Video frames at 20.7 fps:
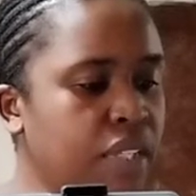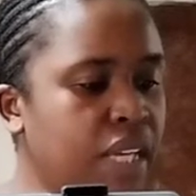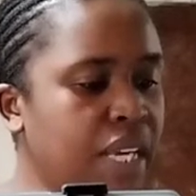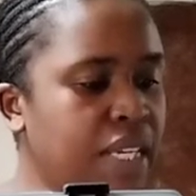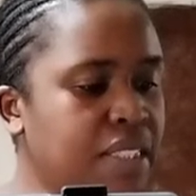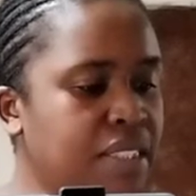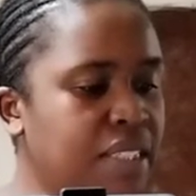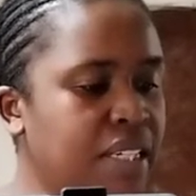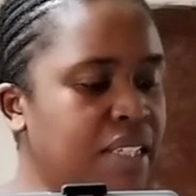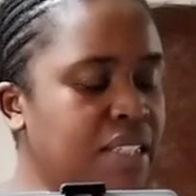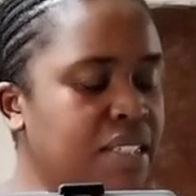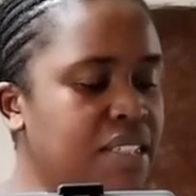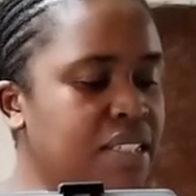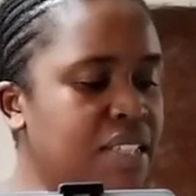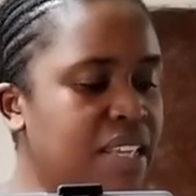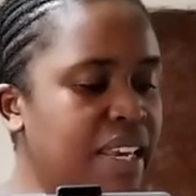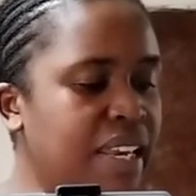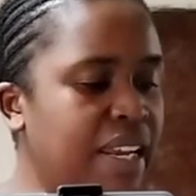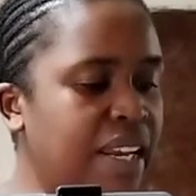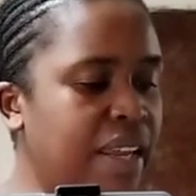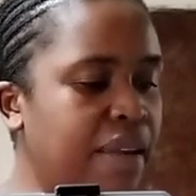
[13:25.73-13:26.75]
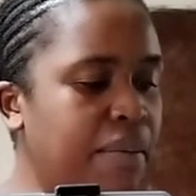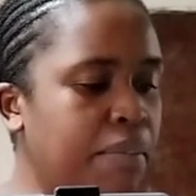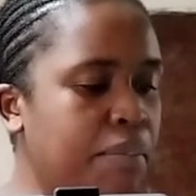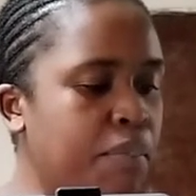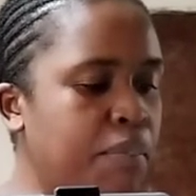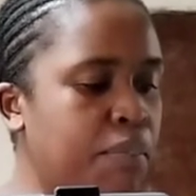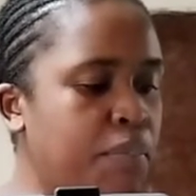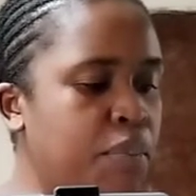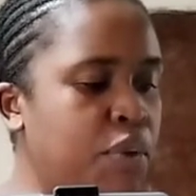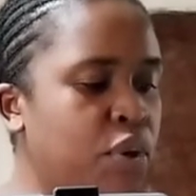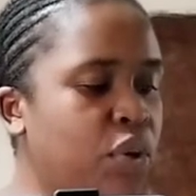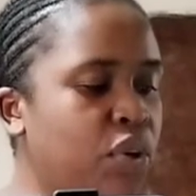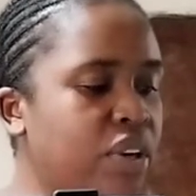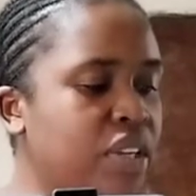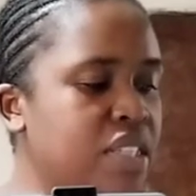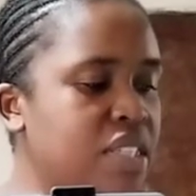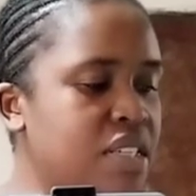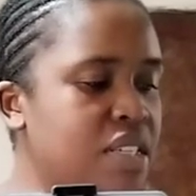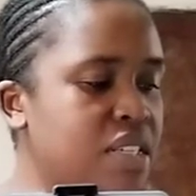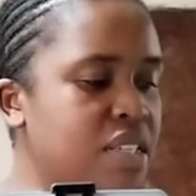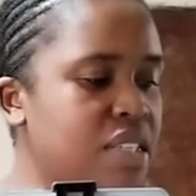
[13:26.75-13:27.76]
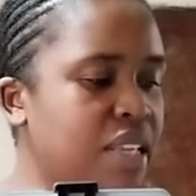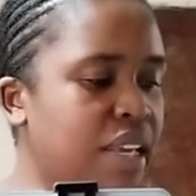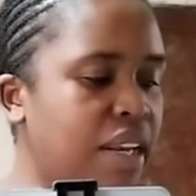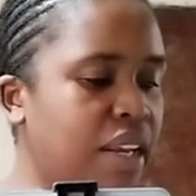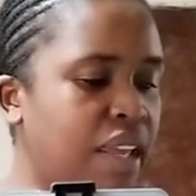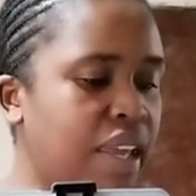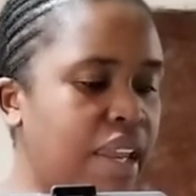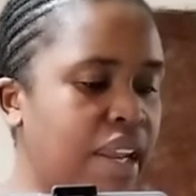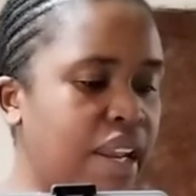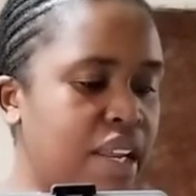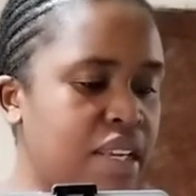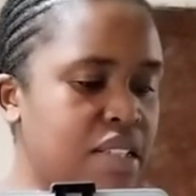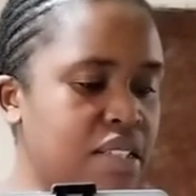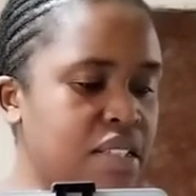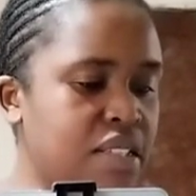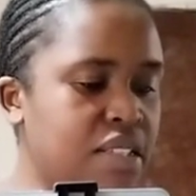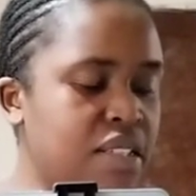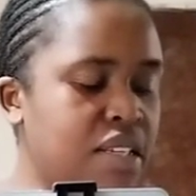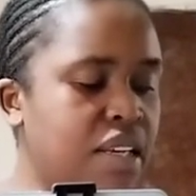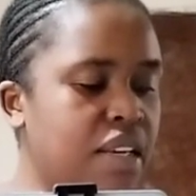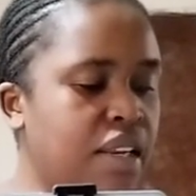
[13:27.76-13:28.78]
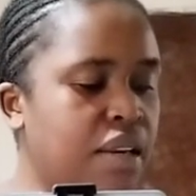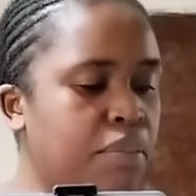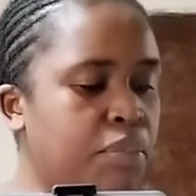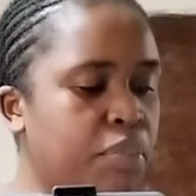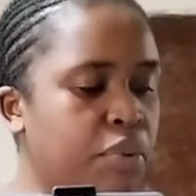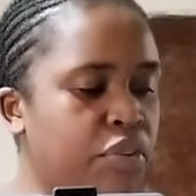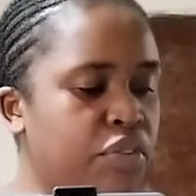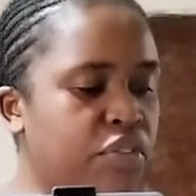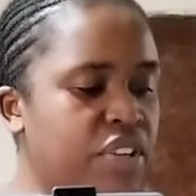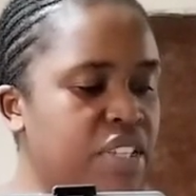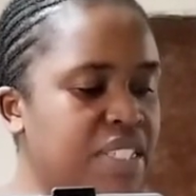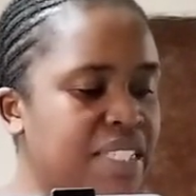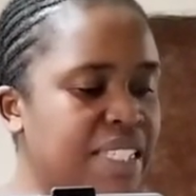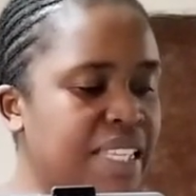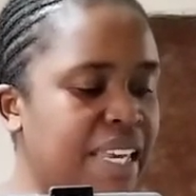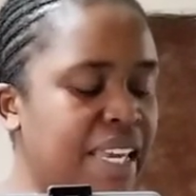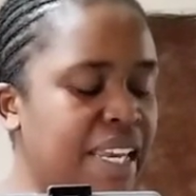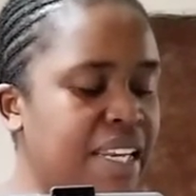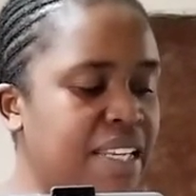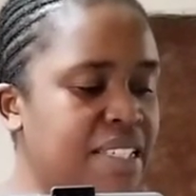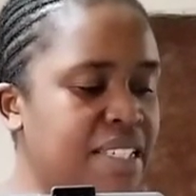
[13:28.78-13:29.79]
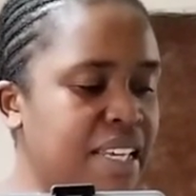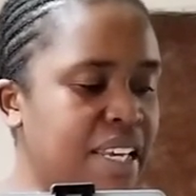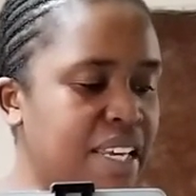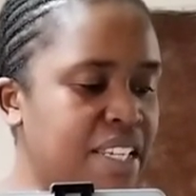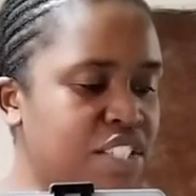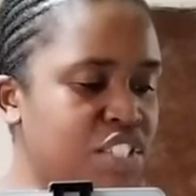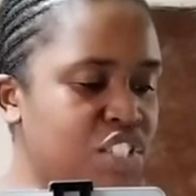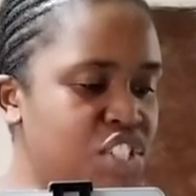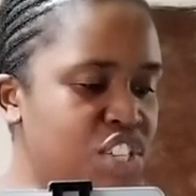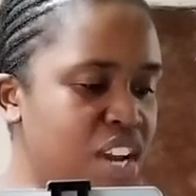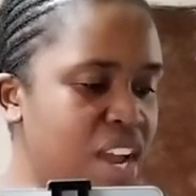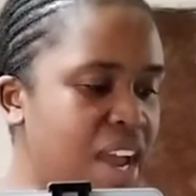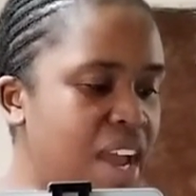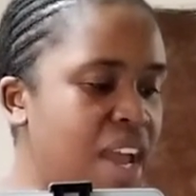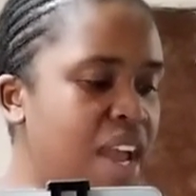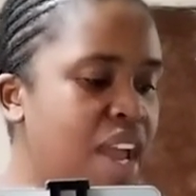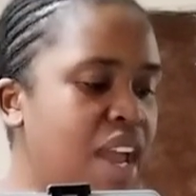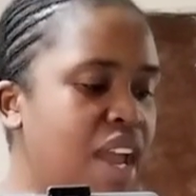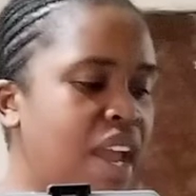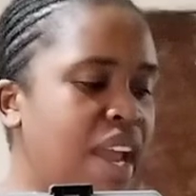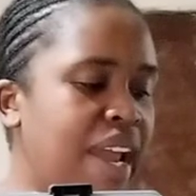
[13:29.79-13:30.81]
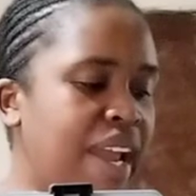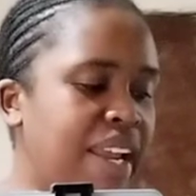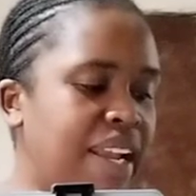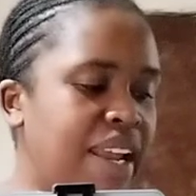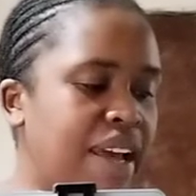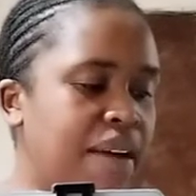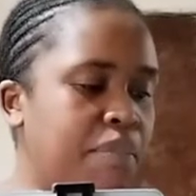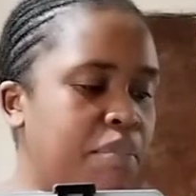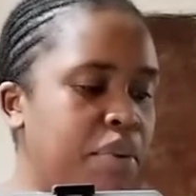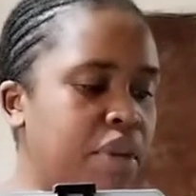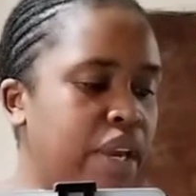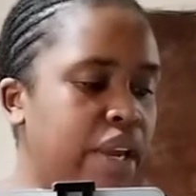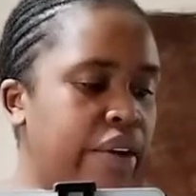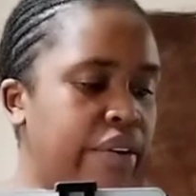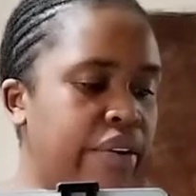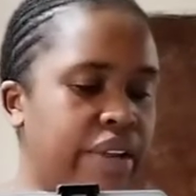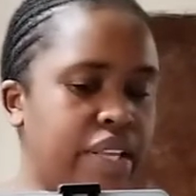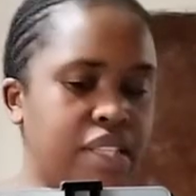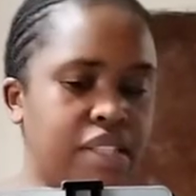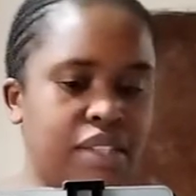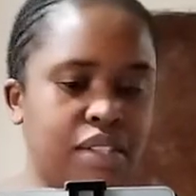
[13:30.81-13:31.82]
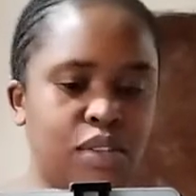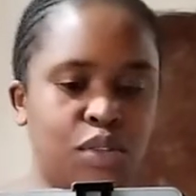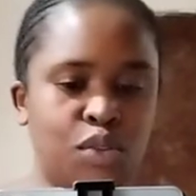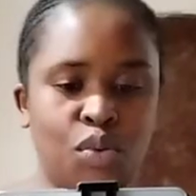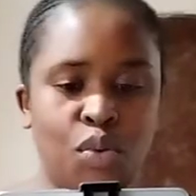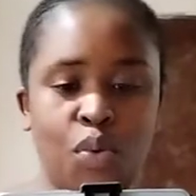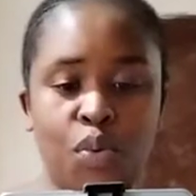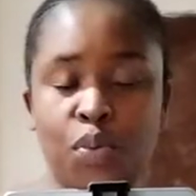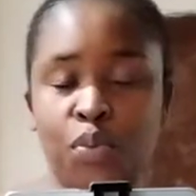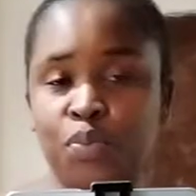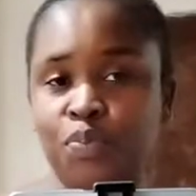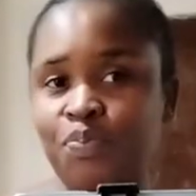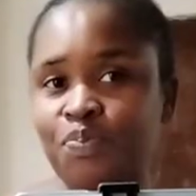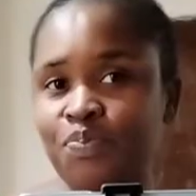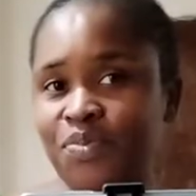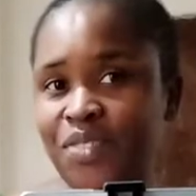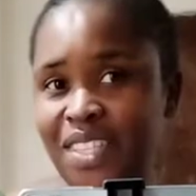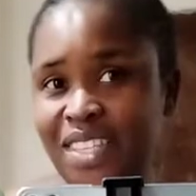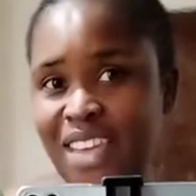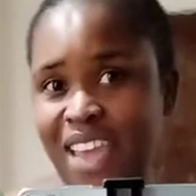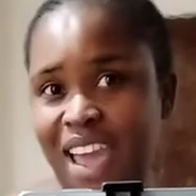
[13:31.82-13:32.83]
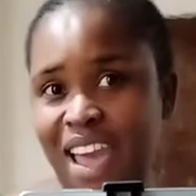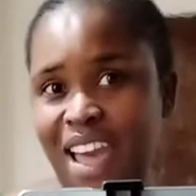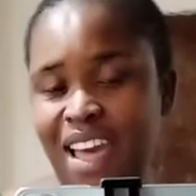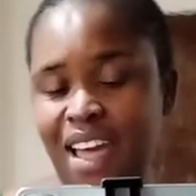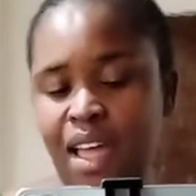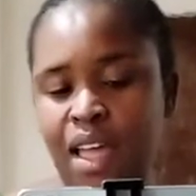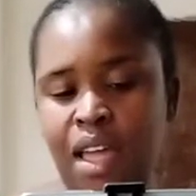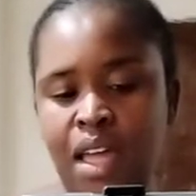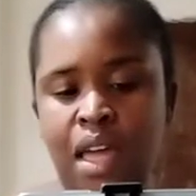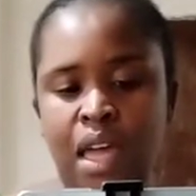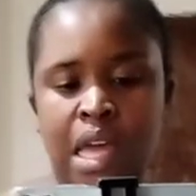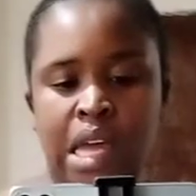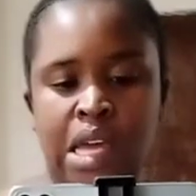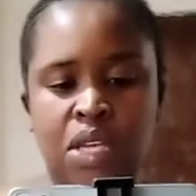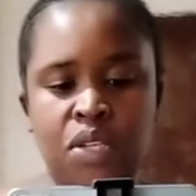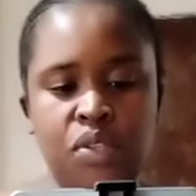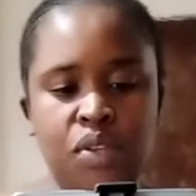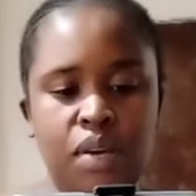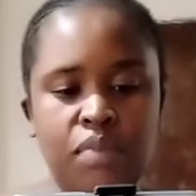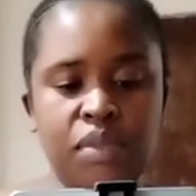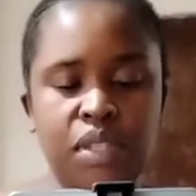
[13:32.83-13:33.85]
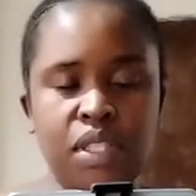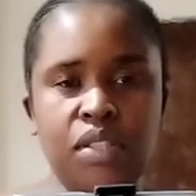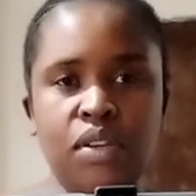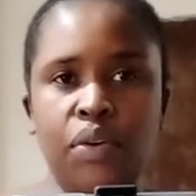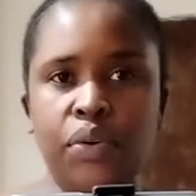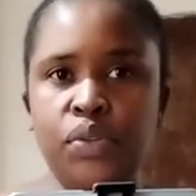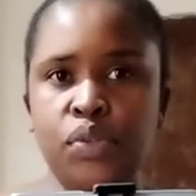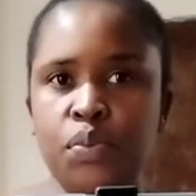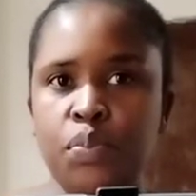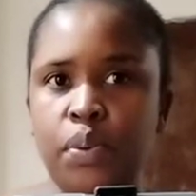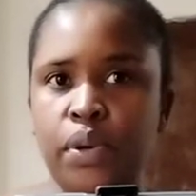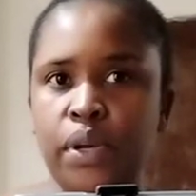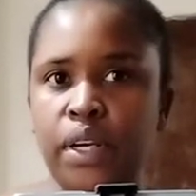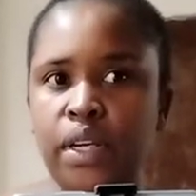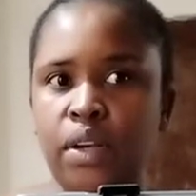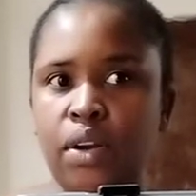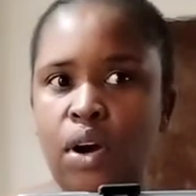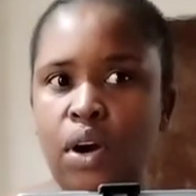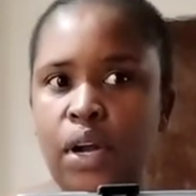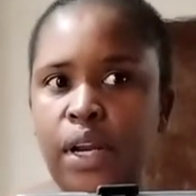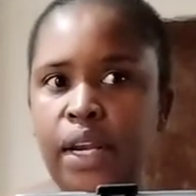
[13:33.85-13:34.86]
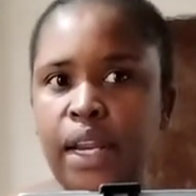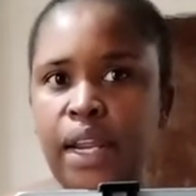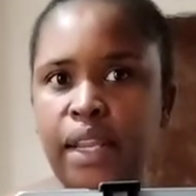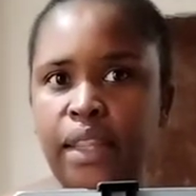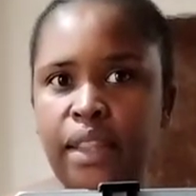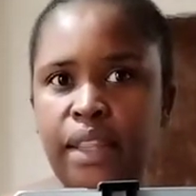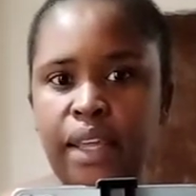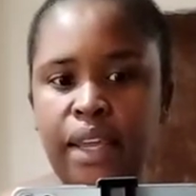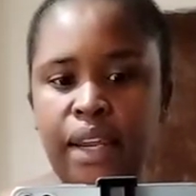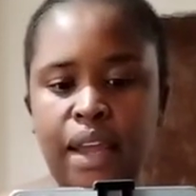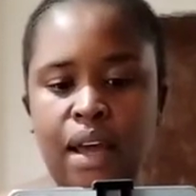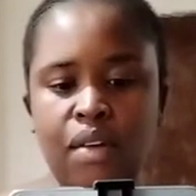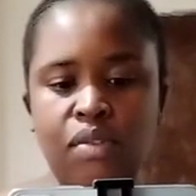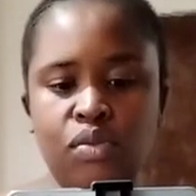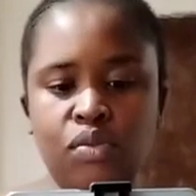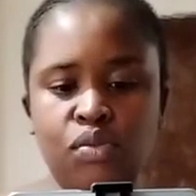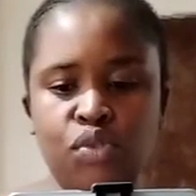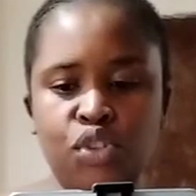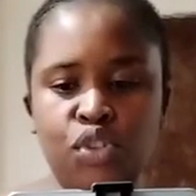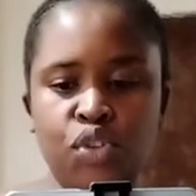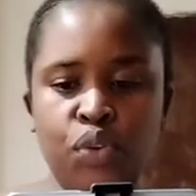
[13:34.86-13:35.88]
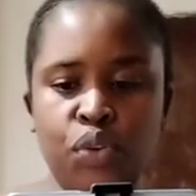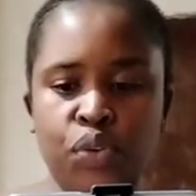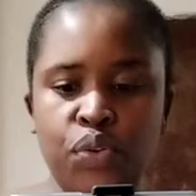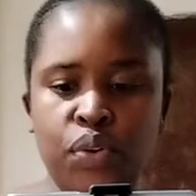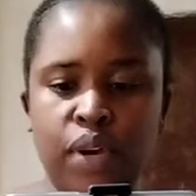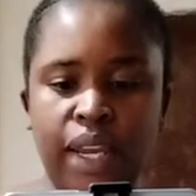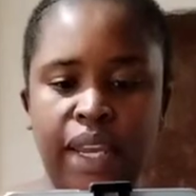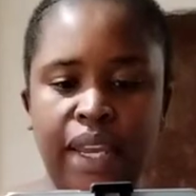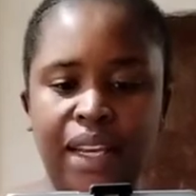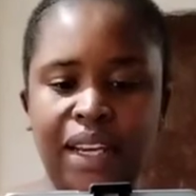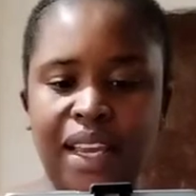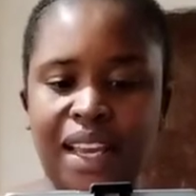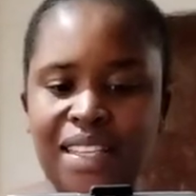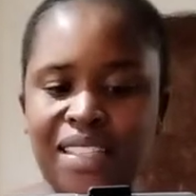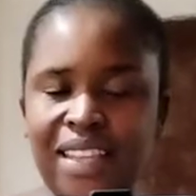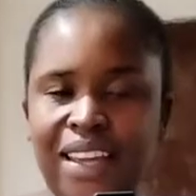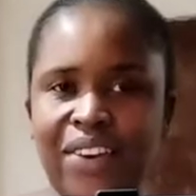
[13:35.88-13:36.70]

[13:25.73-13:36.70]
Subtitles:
extract skin impurities and can assist in improving skin texture and appearance. So yeah, so I'm just going to put it on, and then I'll show you again guys.